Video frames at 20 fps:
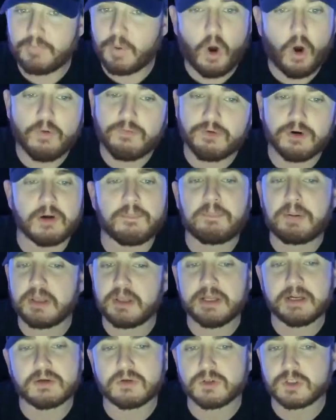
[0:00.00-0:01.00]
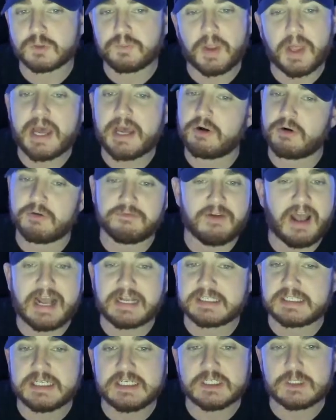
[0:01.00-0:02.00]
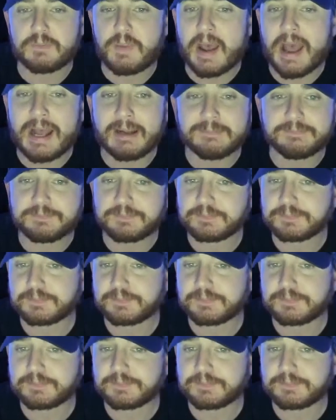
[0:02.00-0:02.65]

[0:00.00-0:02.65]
over a political spat or a vaccine spat.